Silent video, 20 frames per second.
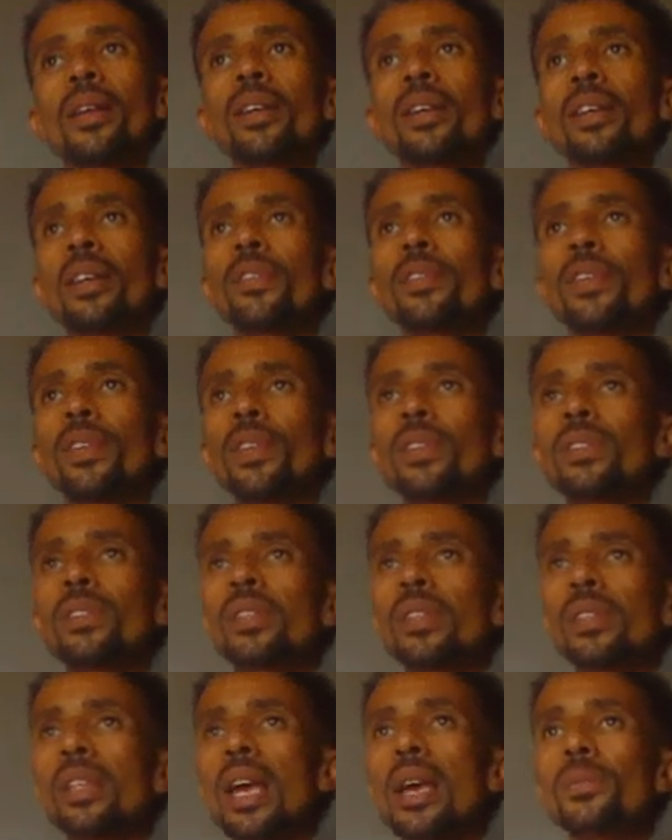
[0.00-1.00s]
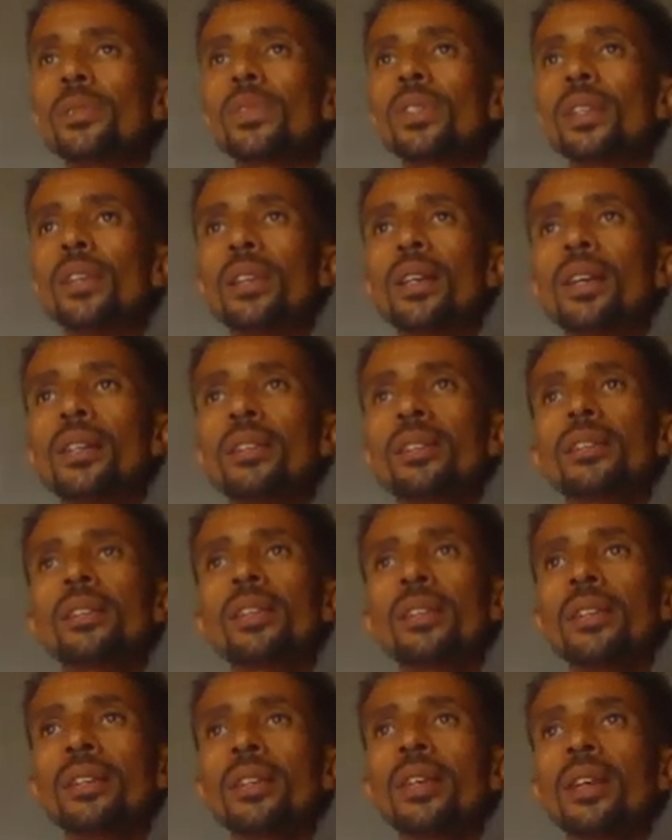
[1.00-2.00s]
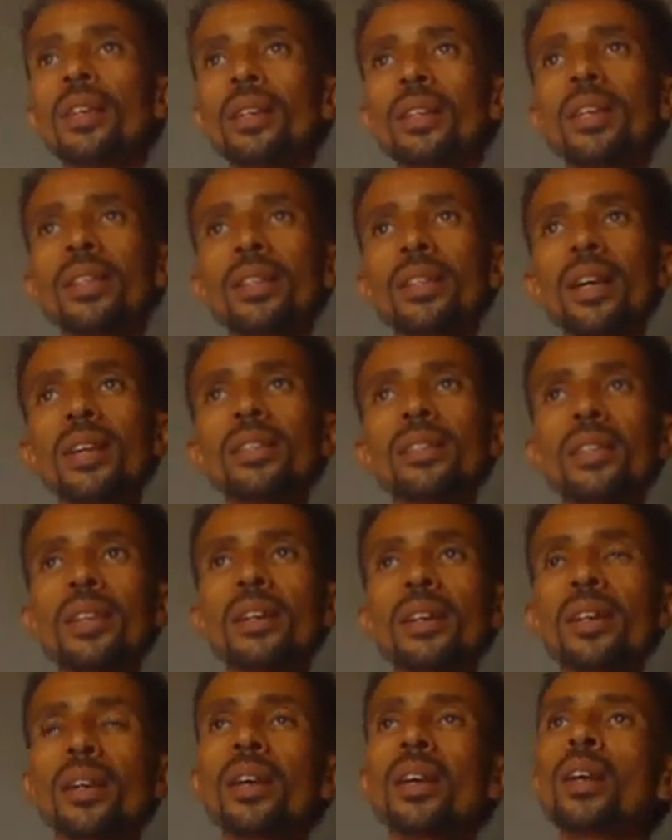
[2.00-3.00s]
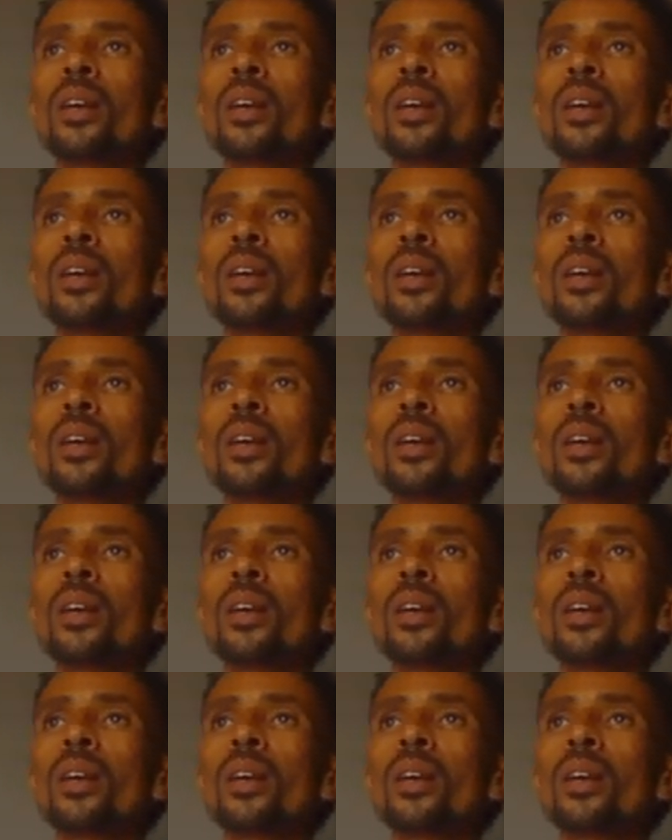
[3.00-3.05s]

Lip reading: If it is time series seasonal data is there,